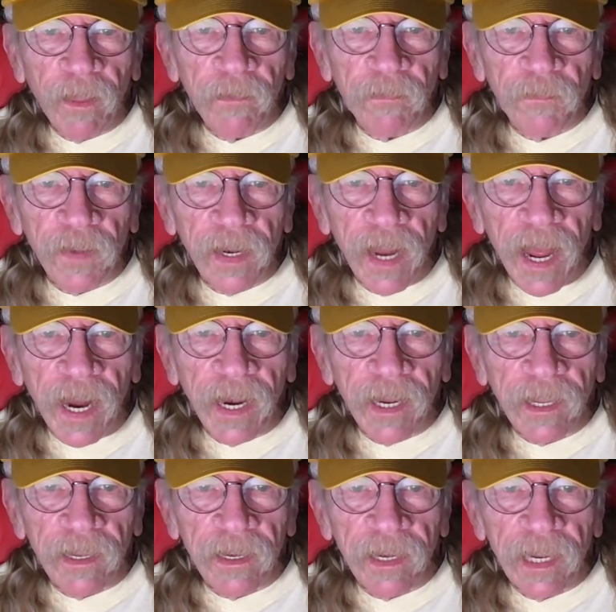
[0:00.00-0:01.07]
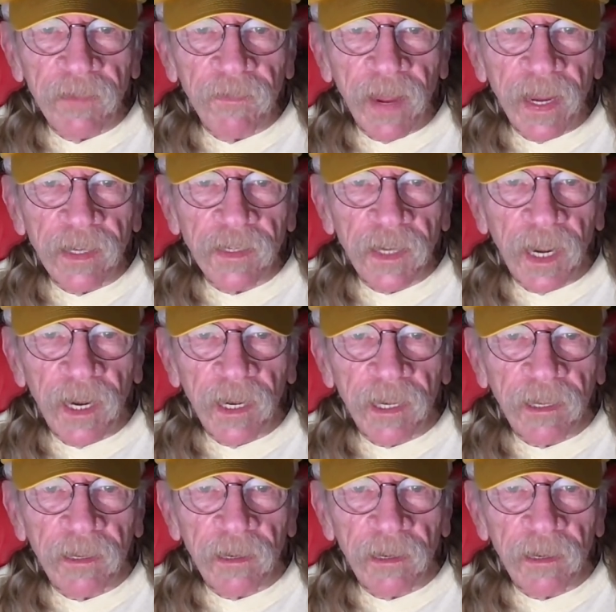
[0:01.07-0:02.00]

the fanatical evangelical